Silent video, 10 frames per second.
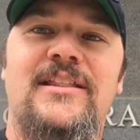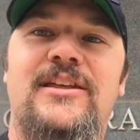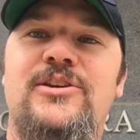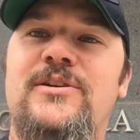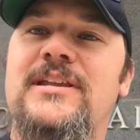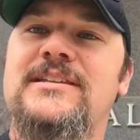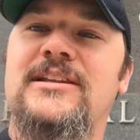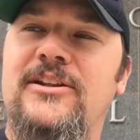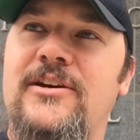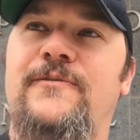that you
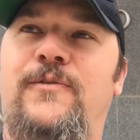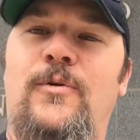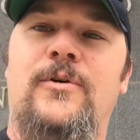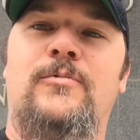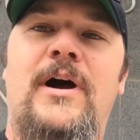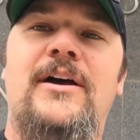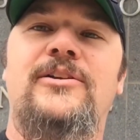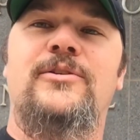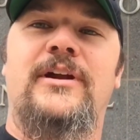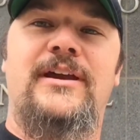can look for while
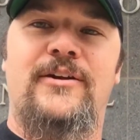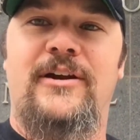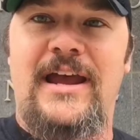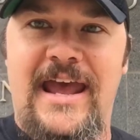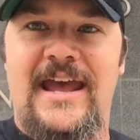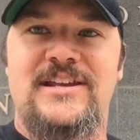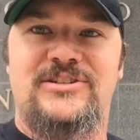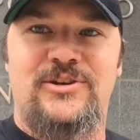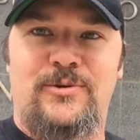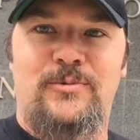you're here at
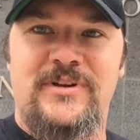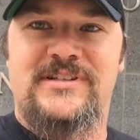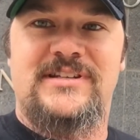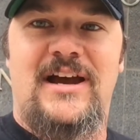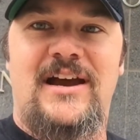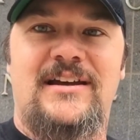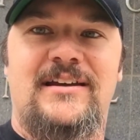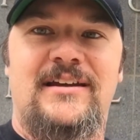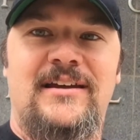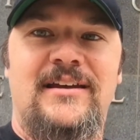
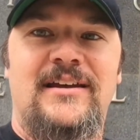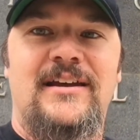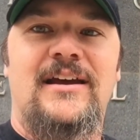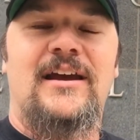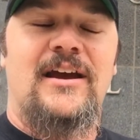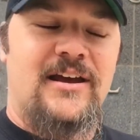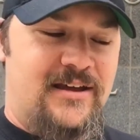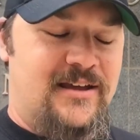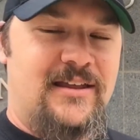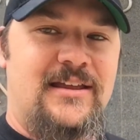GeoWoodstock
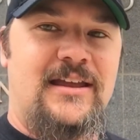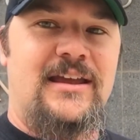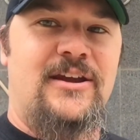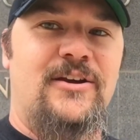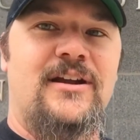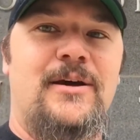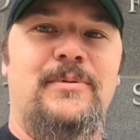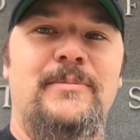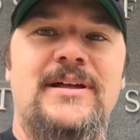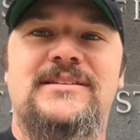here in a
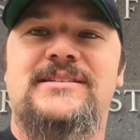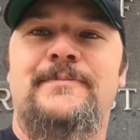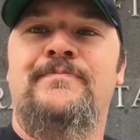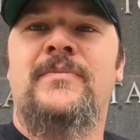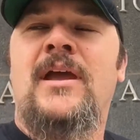couple of months.